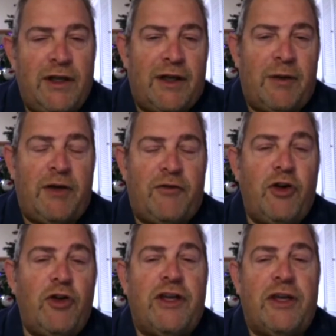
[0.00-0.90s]
I mean, if you're
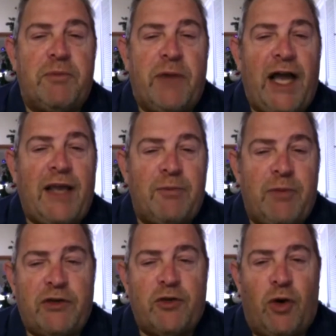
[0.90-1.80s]
looking at buying
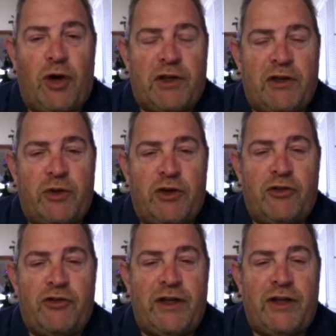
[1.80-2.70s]
Bitcoin because what
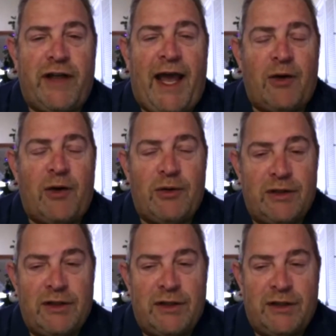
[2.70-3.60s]
you're seeing now,
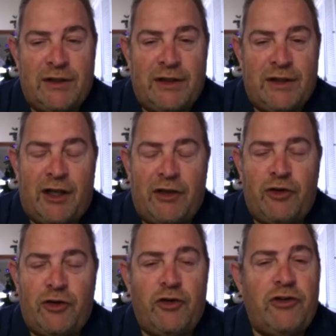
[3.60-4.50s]

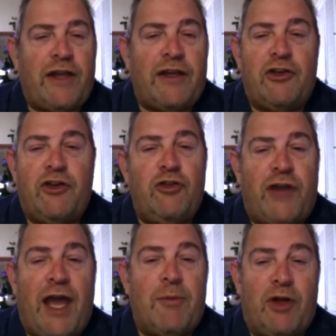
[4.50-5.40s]
you're just taking a
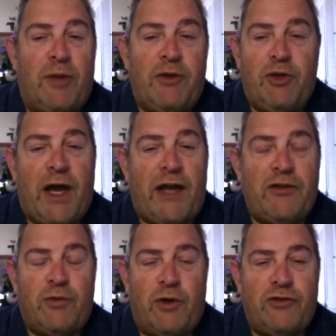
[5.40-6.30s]
huge gamble. I mean, you
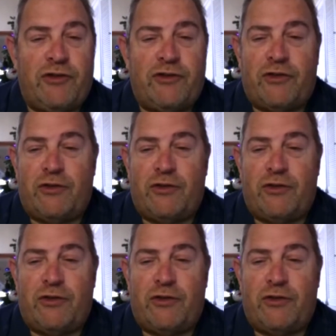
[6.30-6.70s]
might as well just